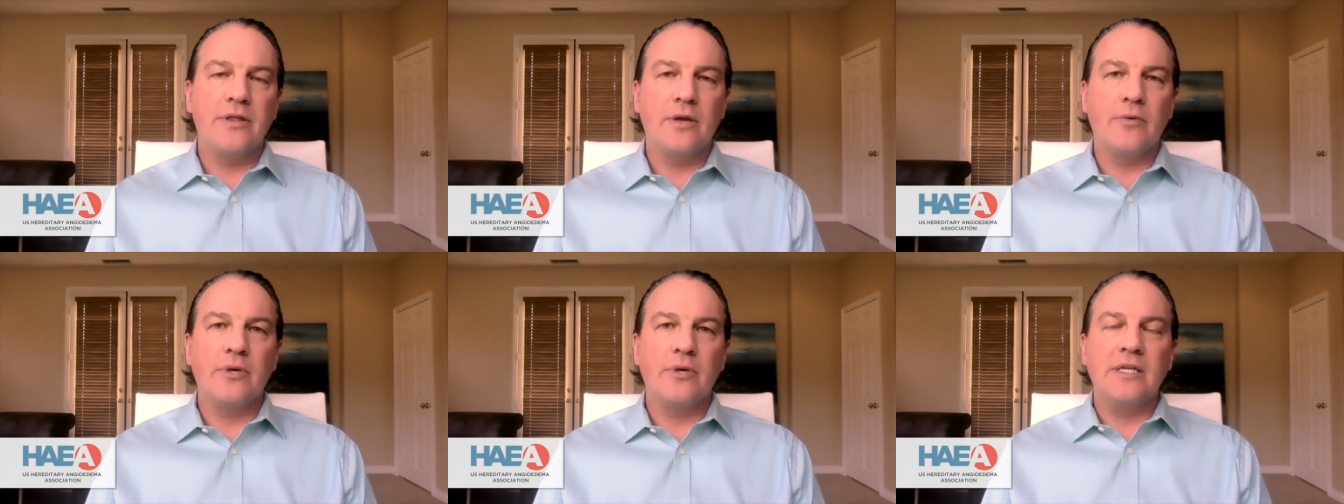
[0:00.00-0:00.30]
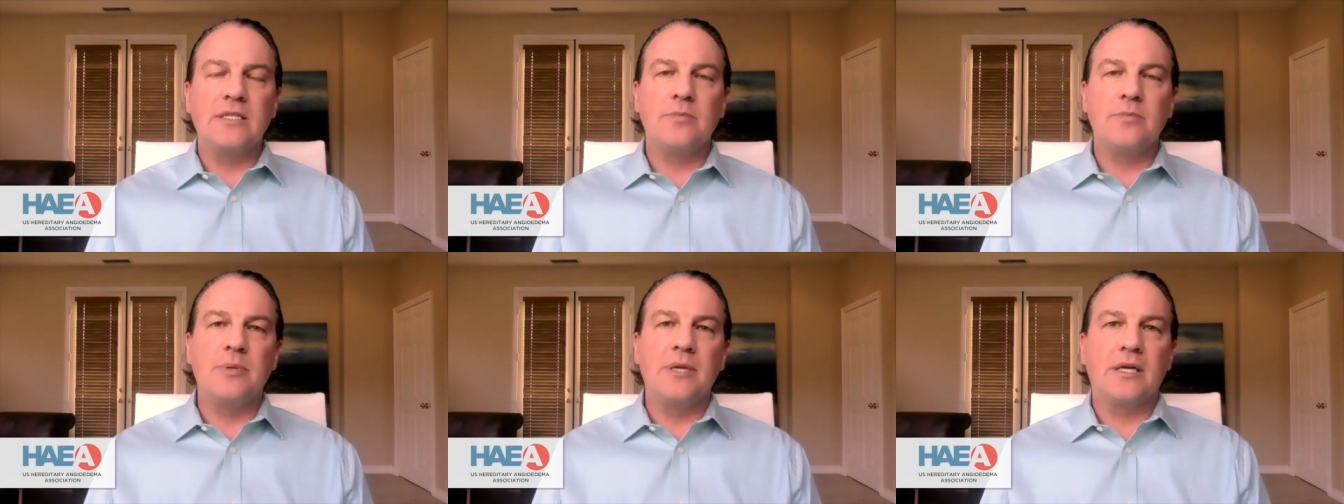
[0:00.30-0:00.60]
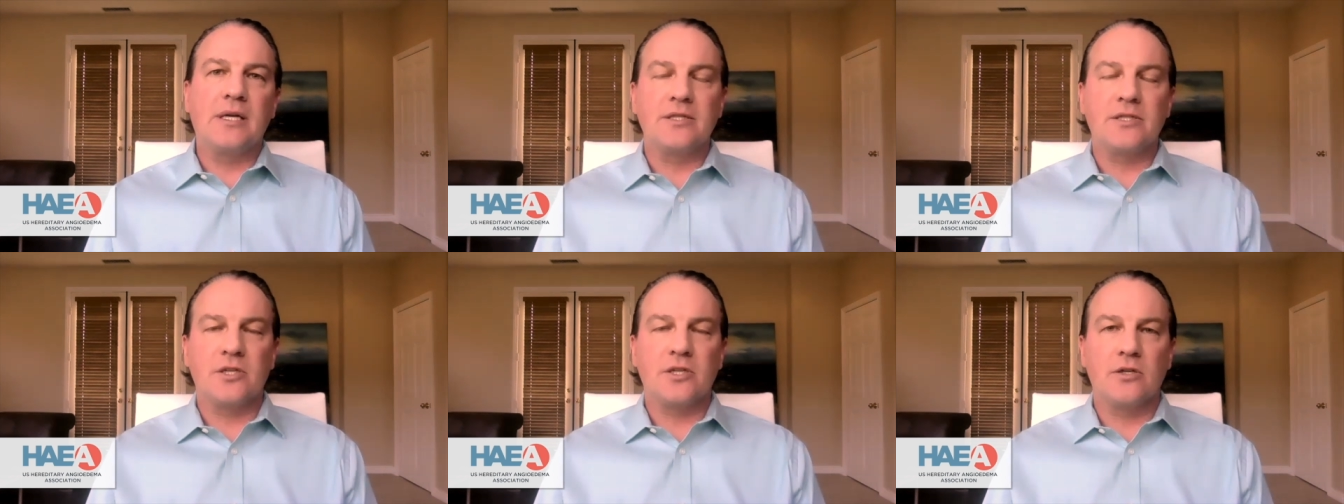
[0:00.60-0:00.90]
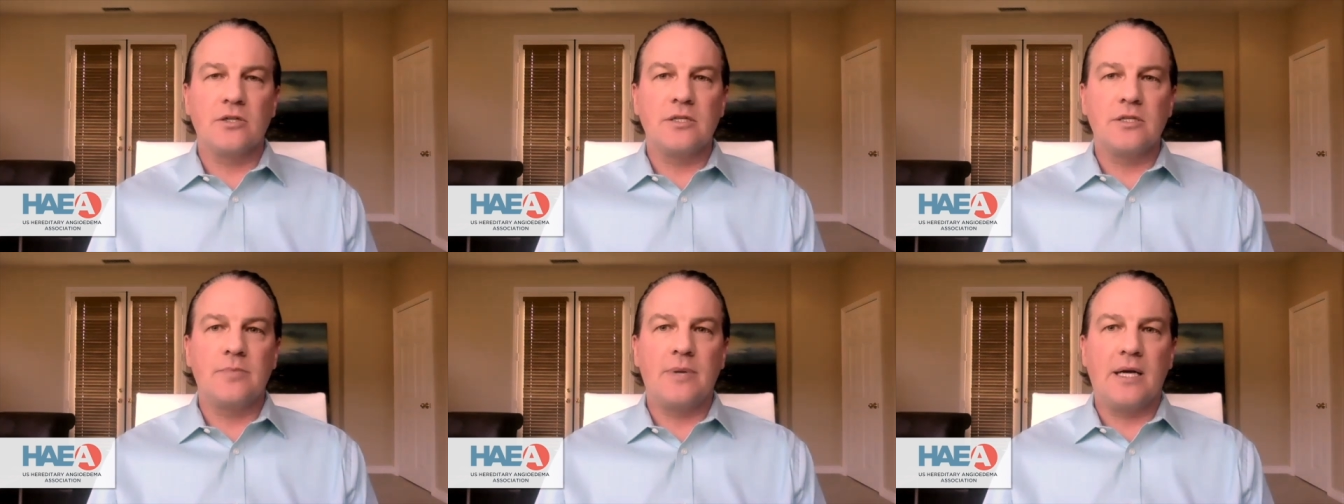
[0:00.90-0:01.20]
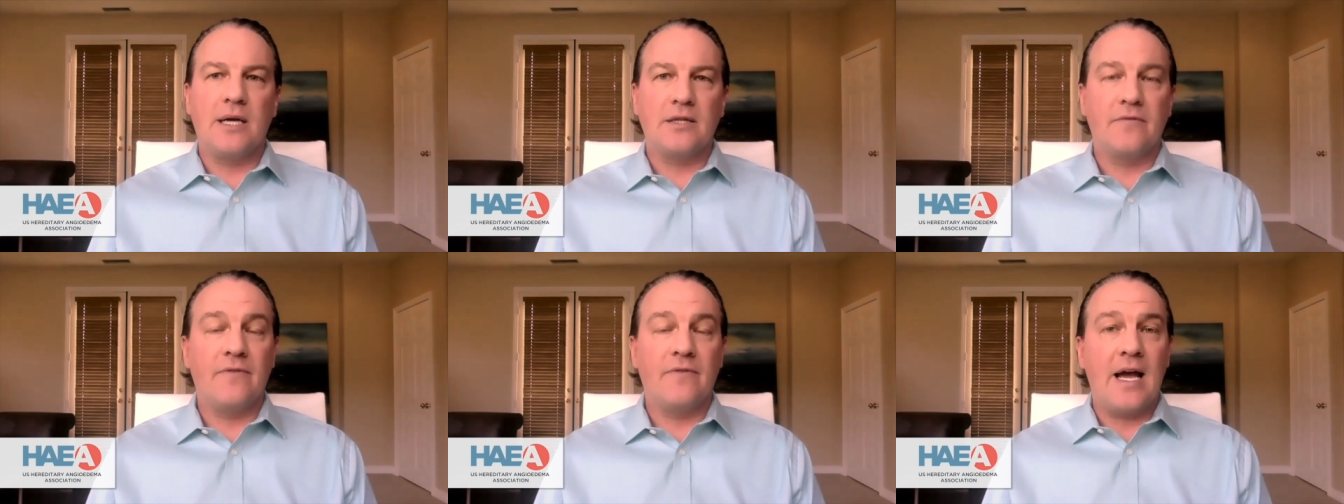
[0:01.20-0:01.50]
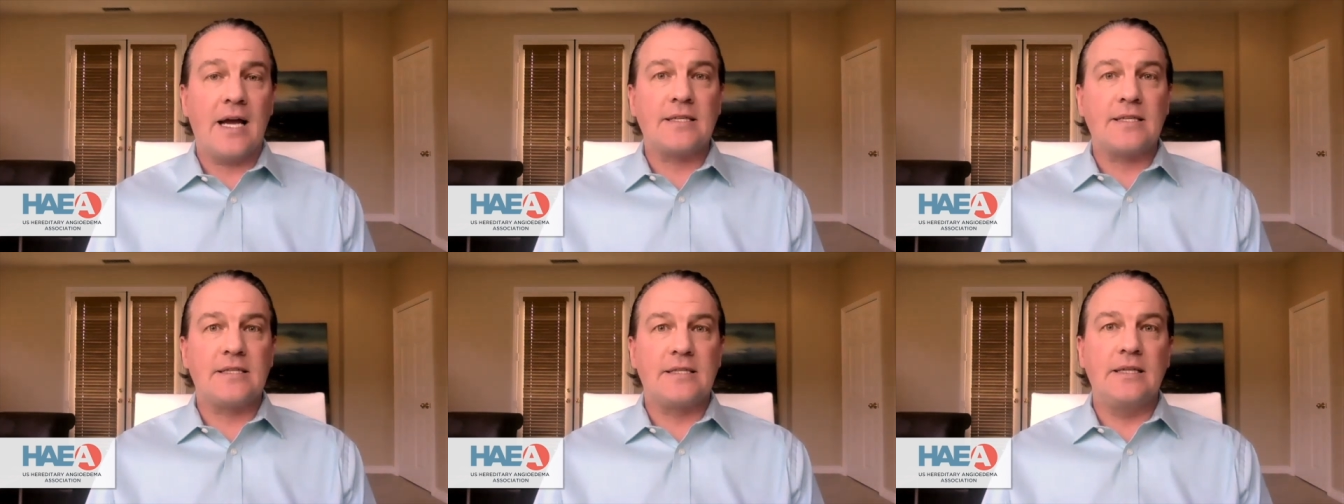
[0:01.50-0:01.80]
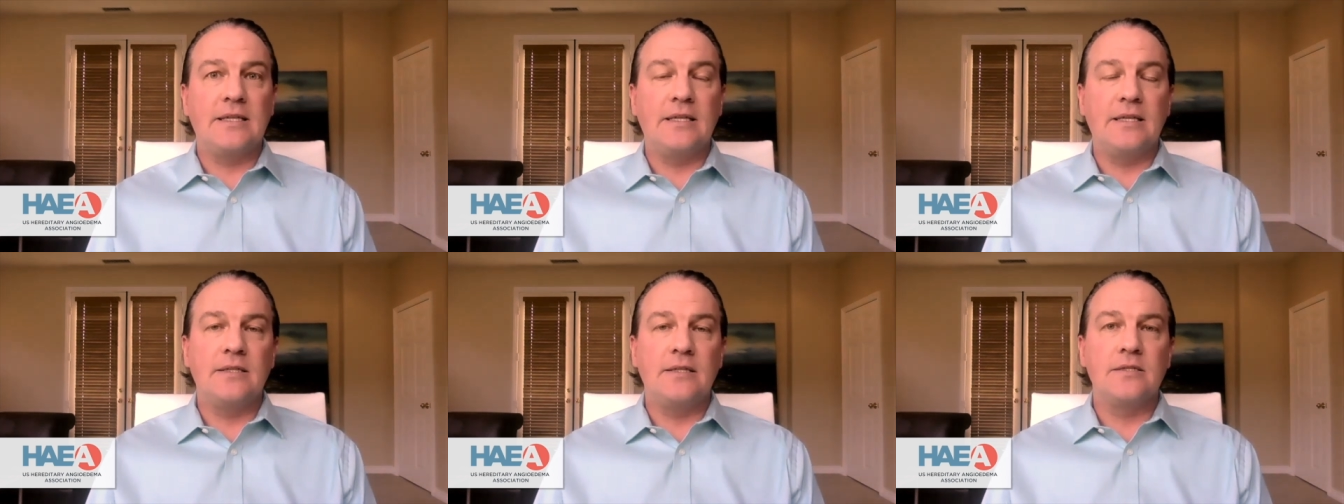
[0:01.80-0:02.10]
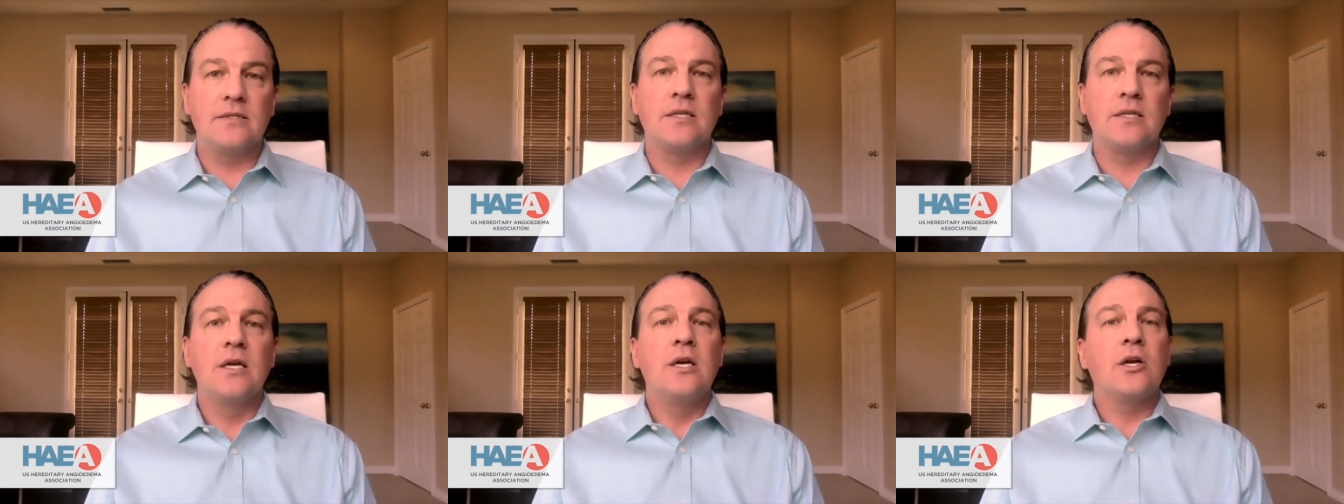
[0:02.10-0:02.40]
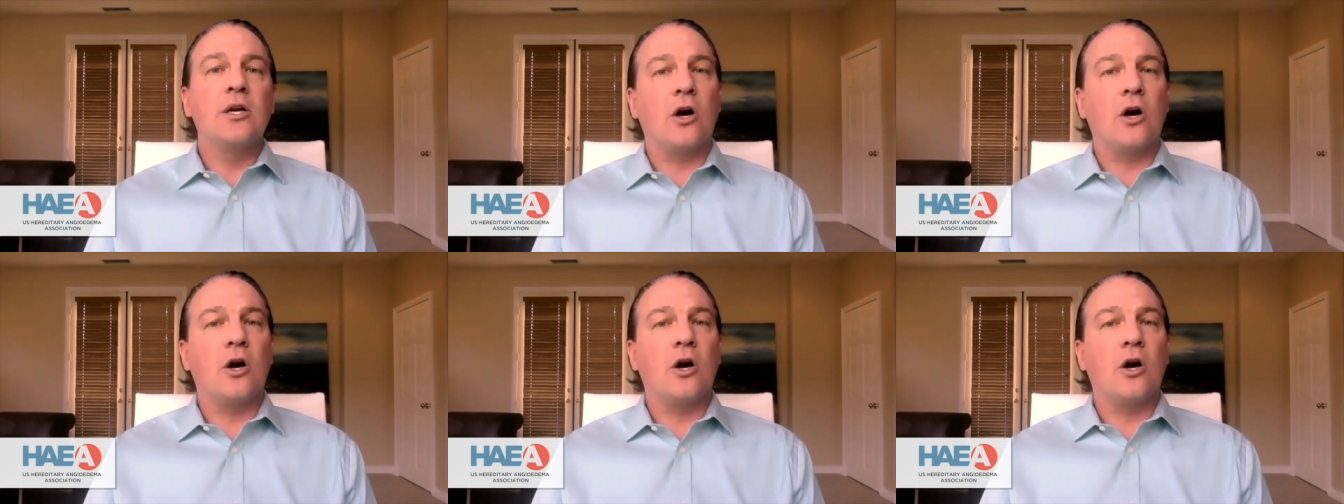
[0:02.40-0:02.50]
that we need to be concerned about the vaccines